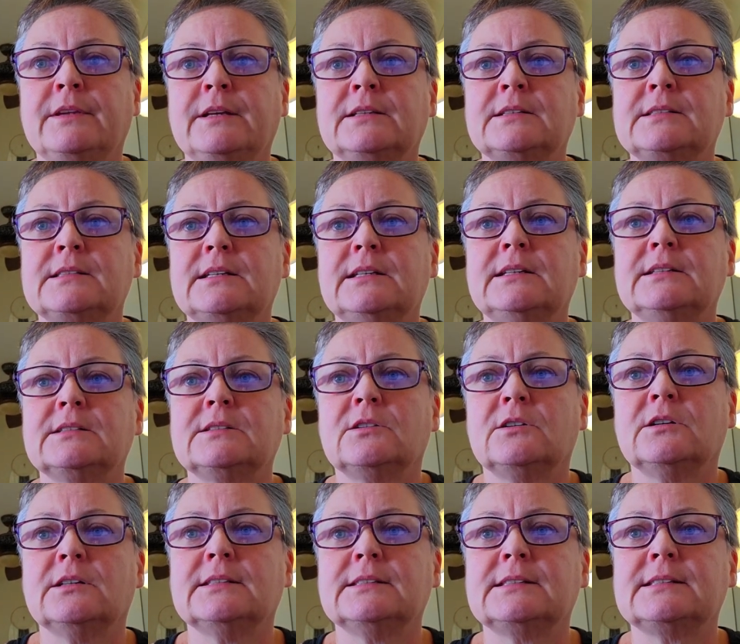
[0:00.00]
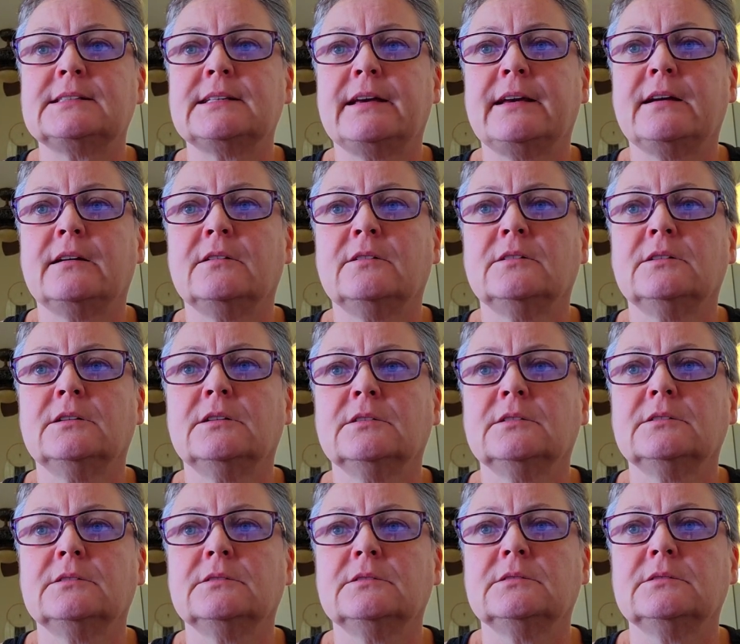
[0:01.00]
this is on sale.
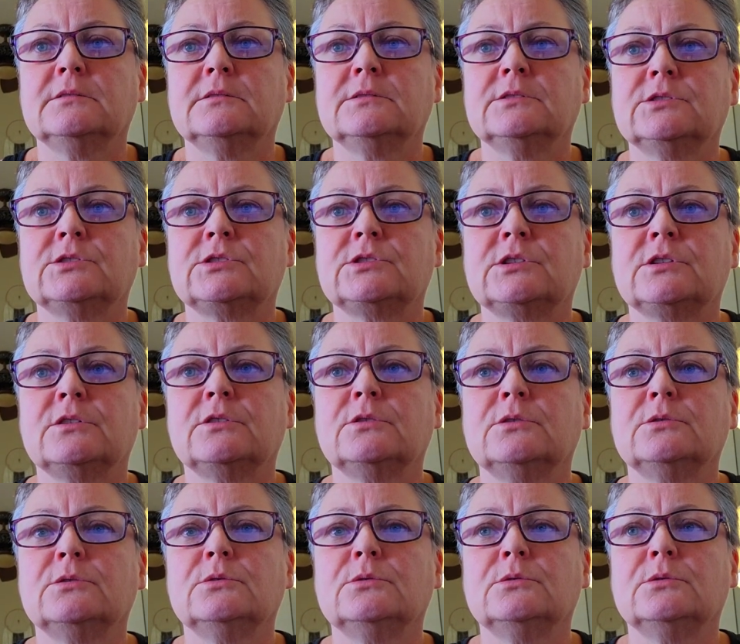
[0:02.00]
So